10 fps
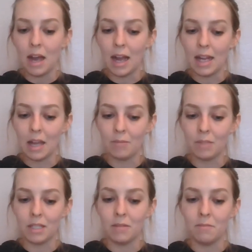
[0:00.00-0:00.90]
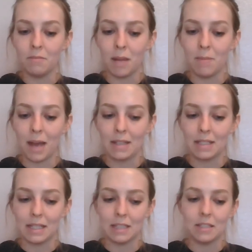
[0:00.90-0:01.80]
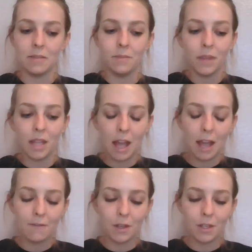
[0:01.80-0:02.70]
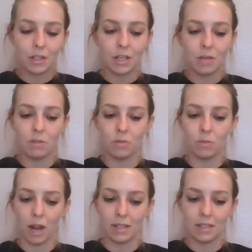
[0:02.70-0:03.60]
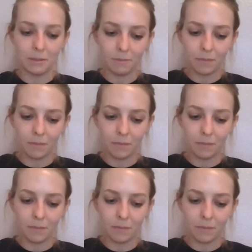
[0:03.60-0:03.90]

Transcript: I emptied my basket. I figured he was right.